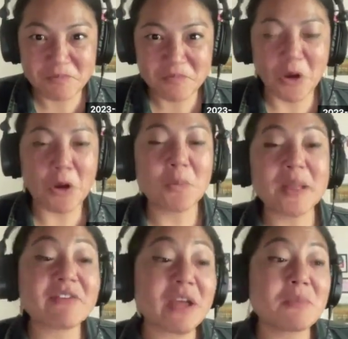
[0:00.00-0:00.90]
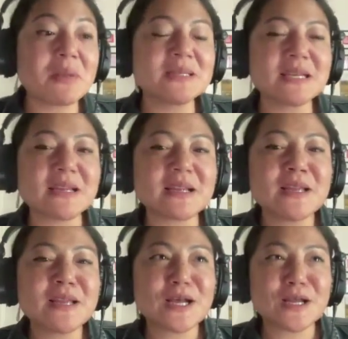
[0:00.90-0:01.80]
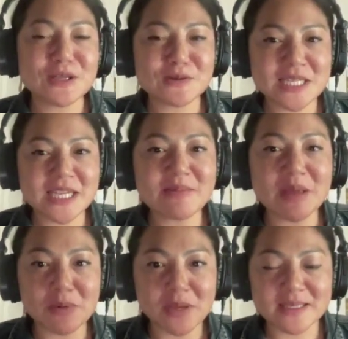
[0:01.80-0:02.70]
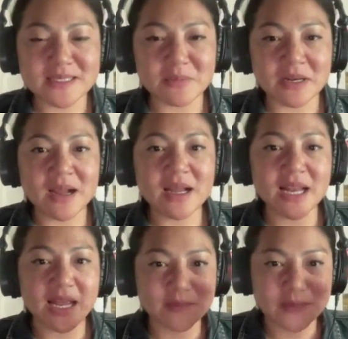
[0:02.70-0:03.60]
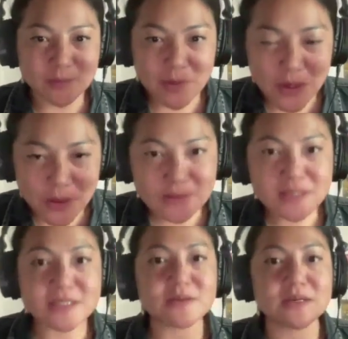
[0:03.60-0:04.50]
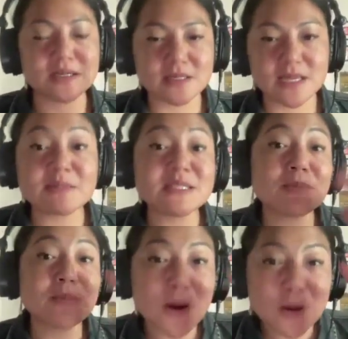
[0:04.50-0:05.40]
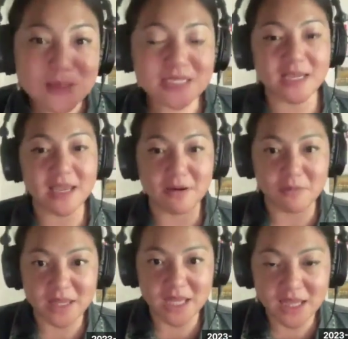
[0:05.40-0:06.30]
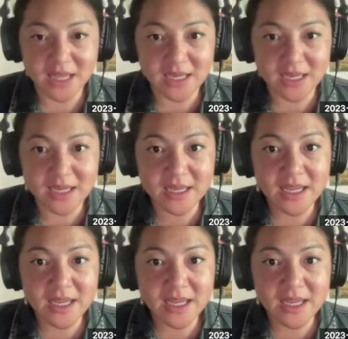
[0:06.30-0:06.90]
Oh, but if I'm building a new team and bringing someone on, I'm supposed to consult. I'm supposed to care what they think.